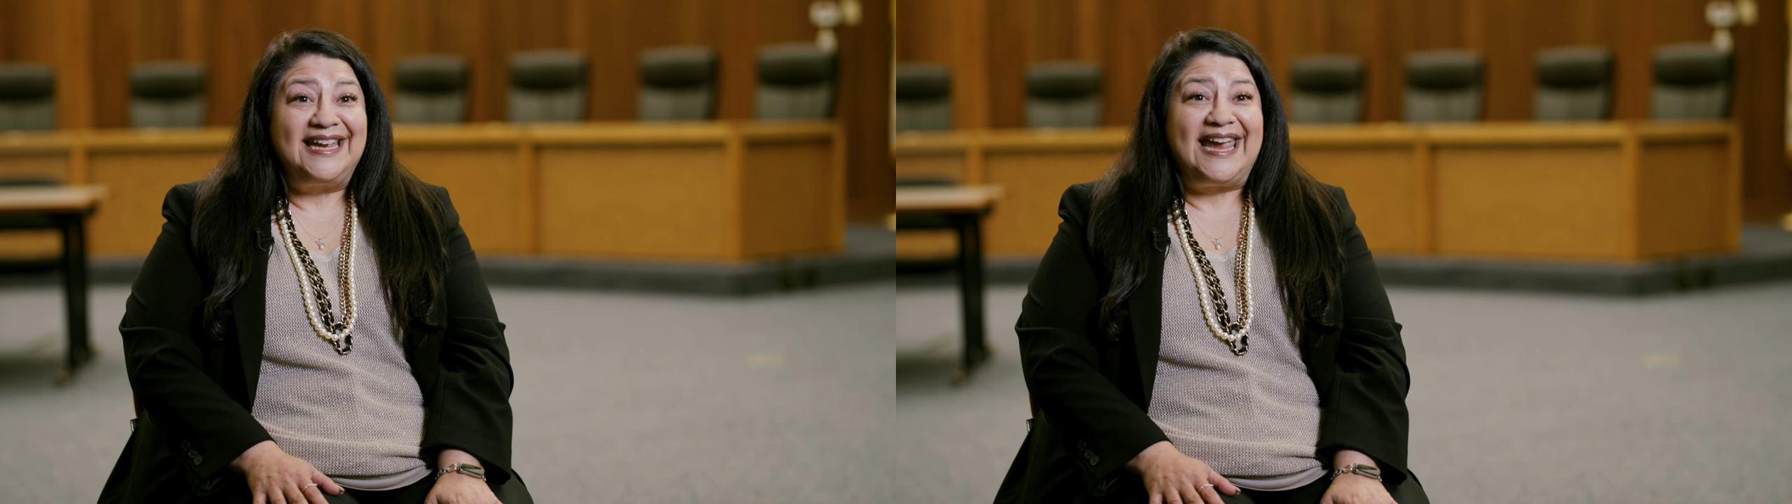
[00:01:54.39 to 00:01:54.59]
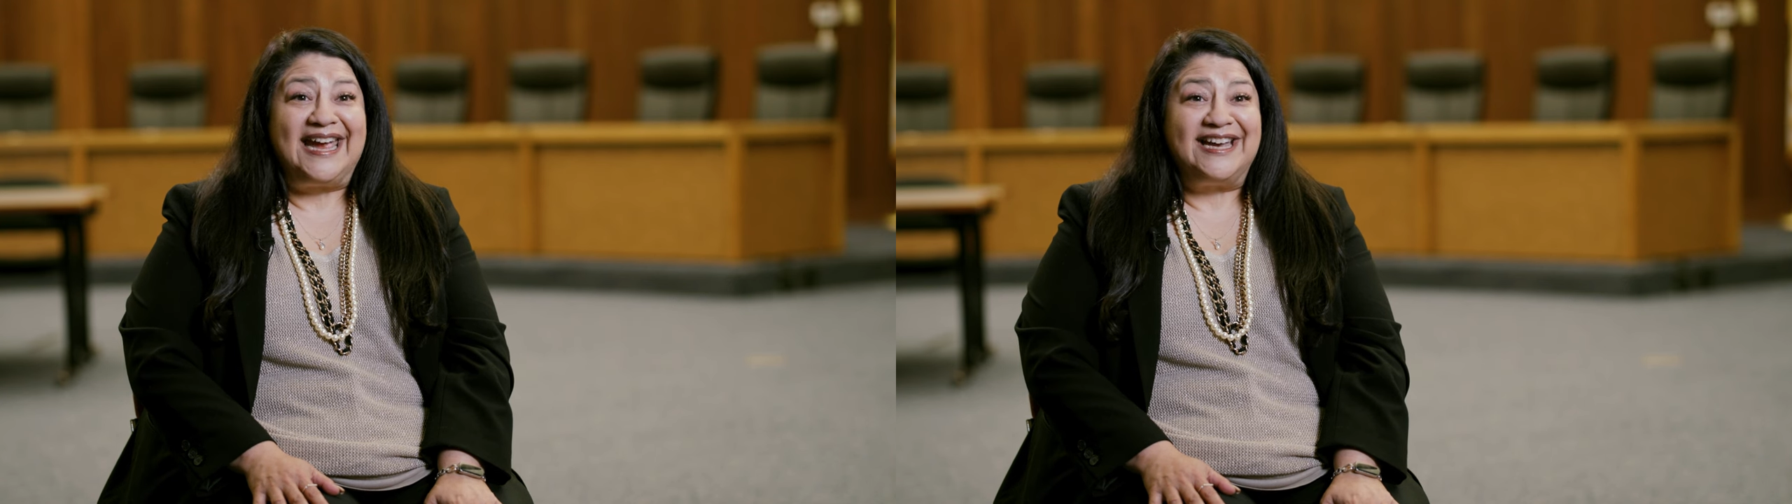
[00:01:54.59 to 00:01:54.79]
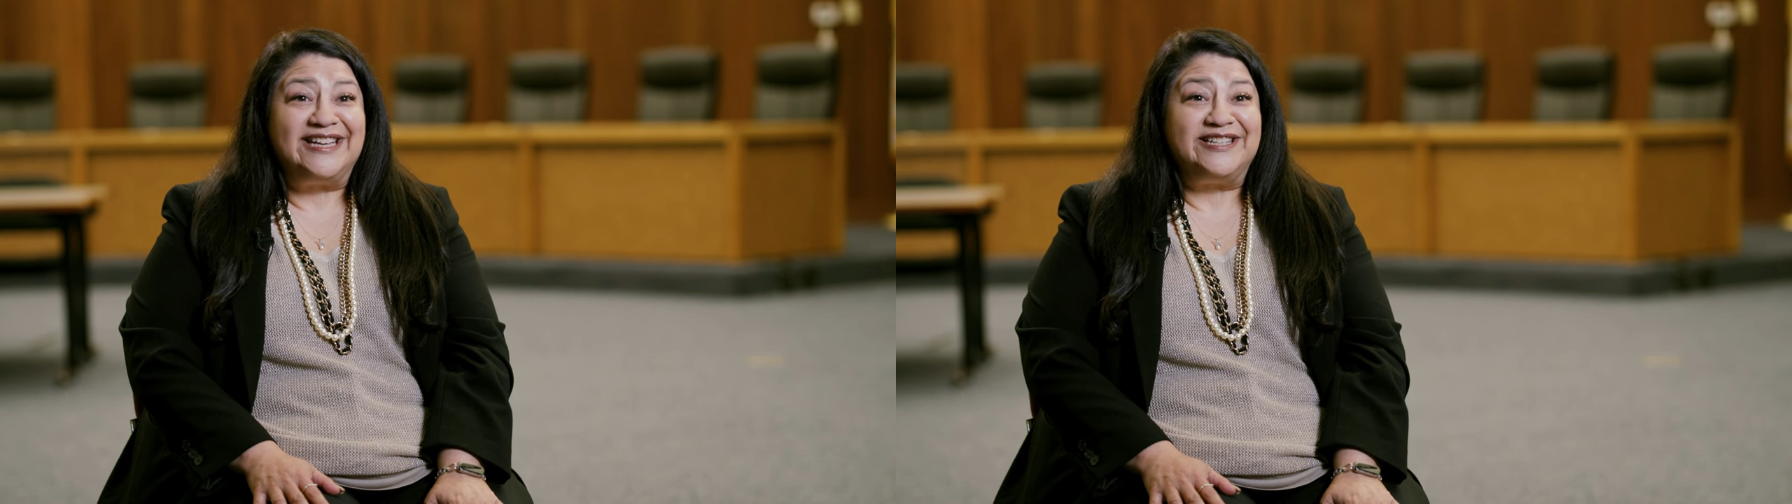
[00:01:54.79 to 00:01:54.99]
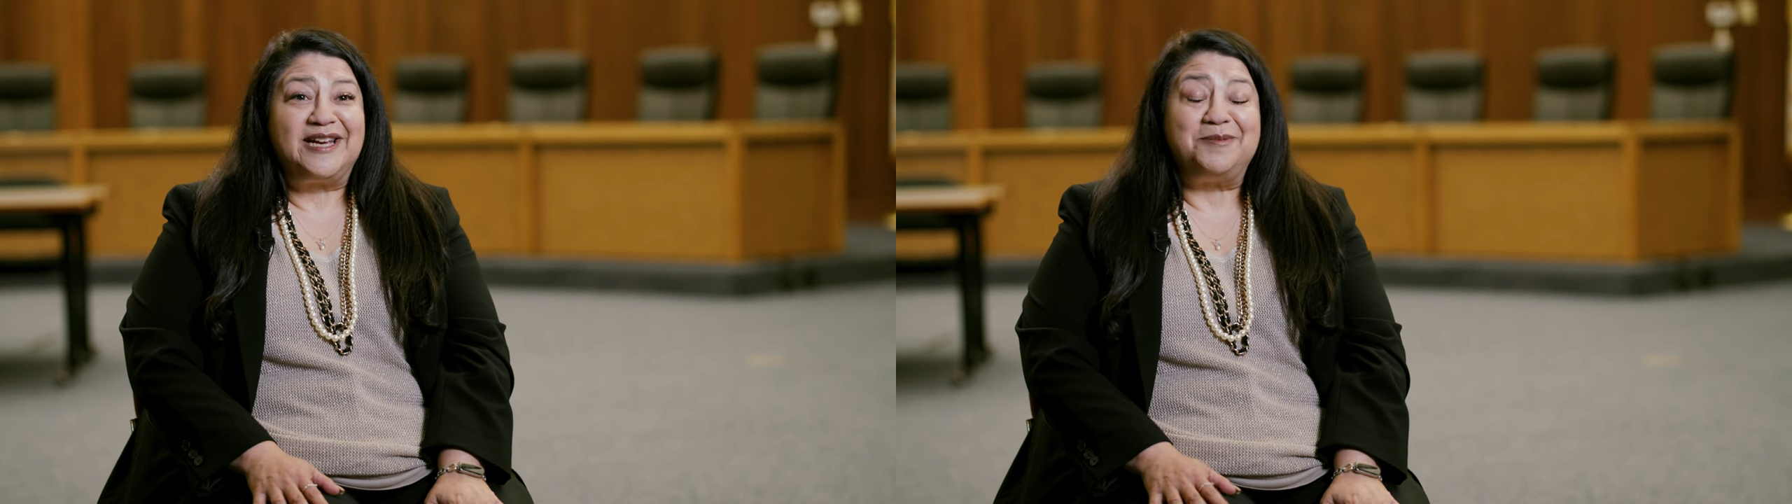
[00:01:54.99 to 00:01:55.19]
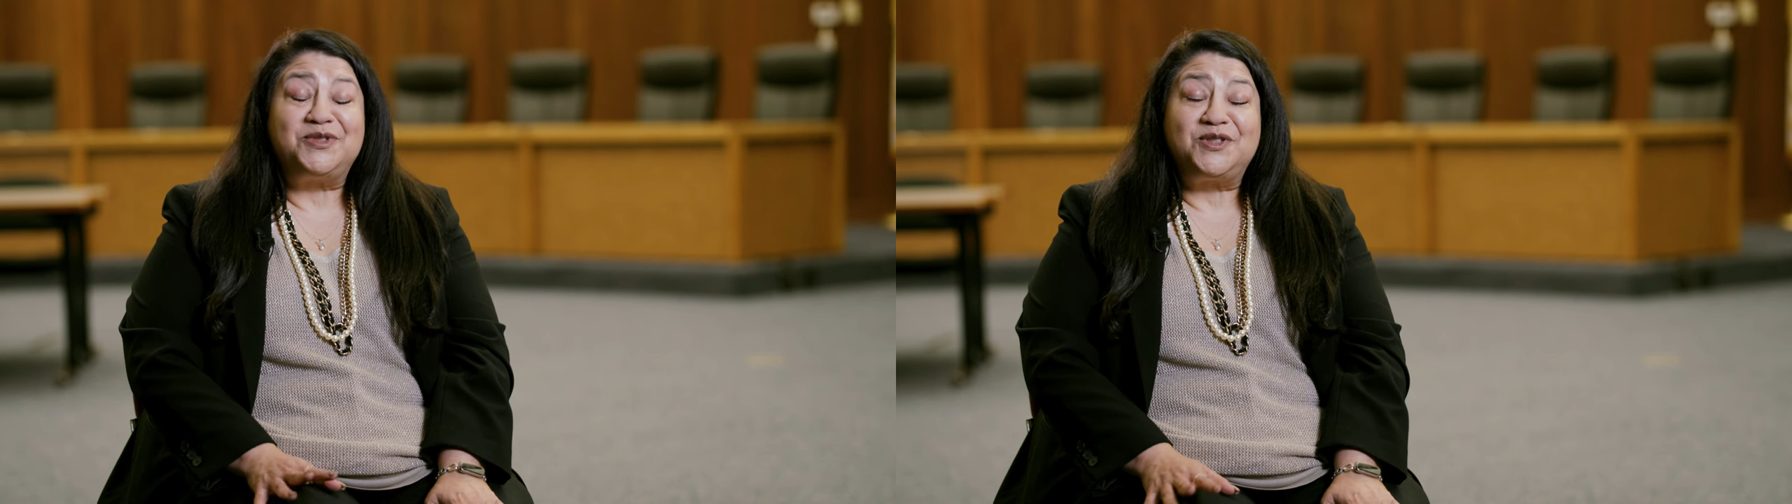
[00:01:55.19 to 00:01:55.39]
and
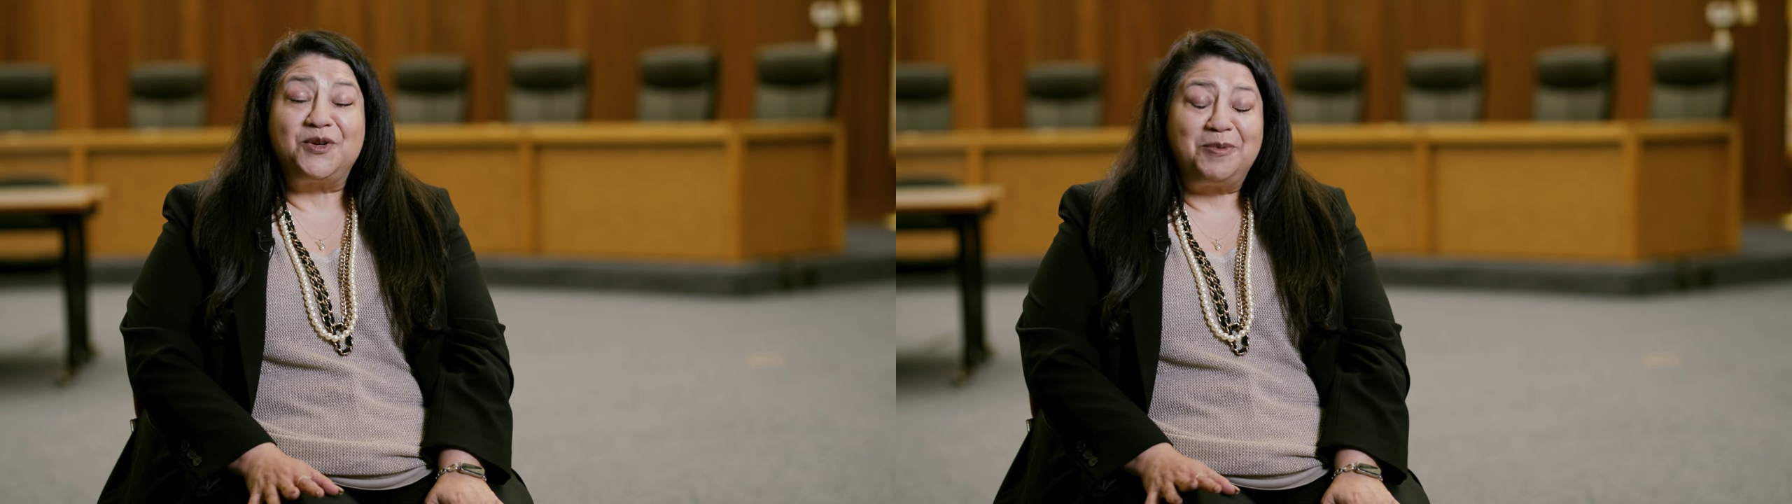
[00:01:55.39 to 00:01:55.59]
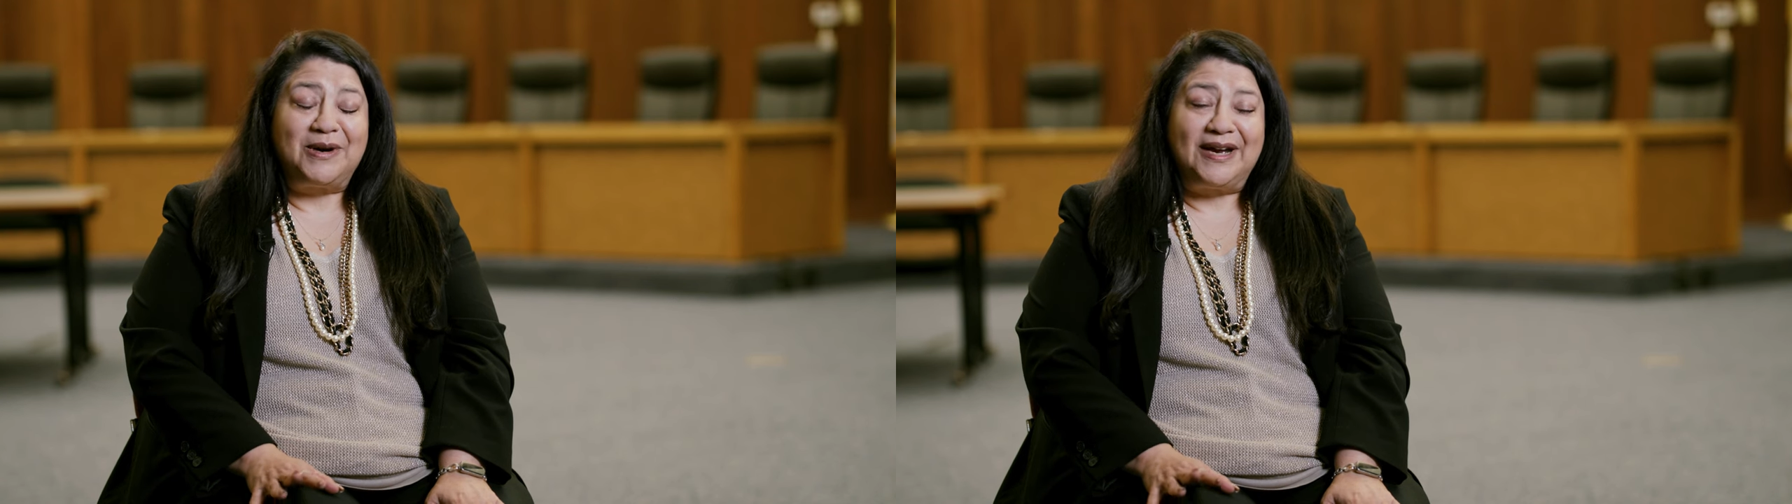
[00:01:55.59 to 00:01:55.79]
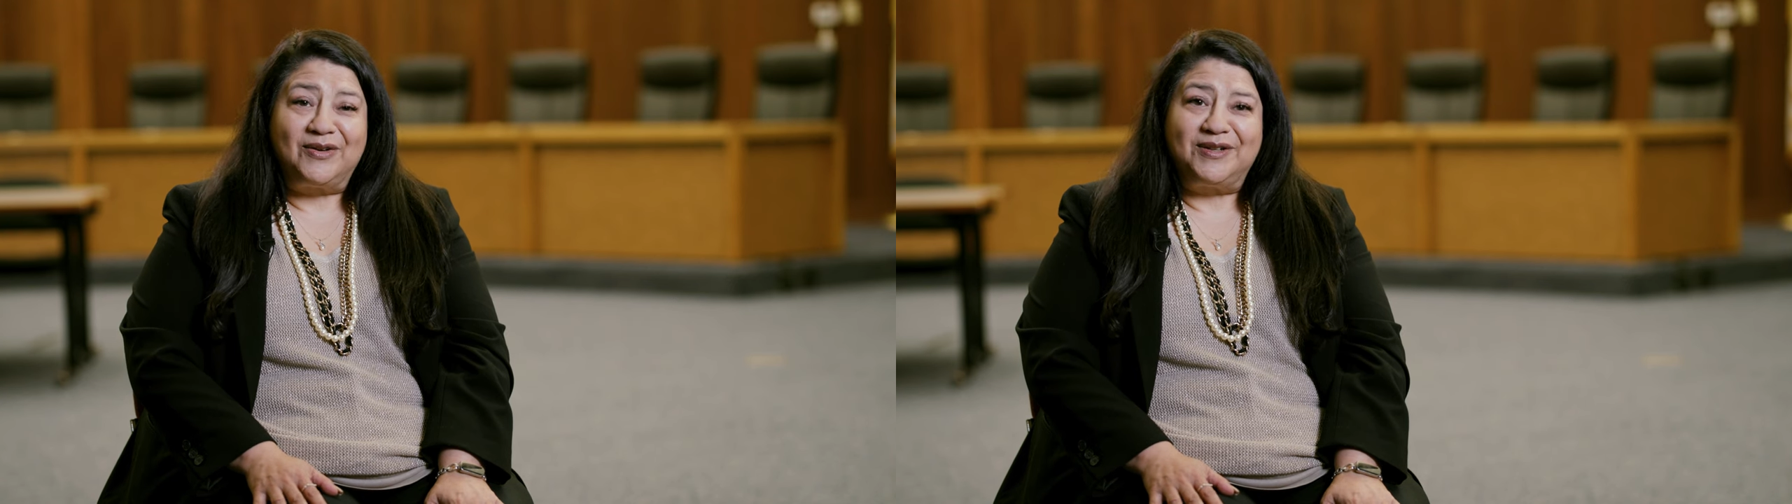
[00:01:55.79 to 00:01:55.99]
I'm so proud